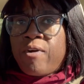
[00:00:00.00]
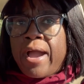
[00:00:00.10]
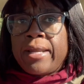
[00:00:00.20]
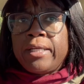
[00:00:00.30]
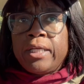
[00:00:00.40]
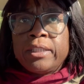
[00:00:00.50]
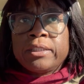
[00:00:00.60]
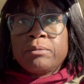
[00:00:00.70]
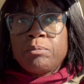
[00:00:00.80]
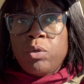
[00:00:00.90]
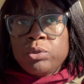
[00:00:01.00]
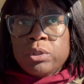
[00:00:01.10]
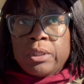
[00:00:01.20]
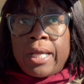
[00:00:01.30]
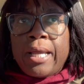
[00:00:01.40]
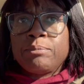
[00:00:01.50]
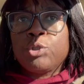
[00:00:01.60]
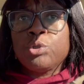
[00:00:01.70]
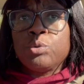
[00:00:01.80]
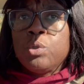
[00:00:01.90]
Friday in. Most of the time,
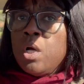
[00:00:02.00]
two.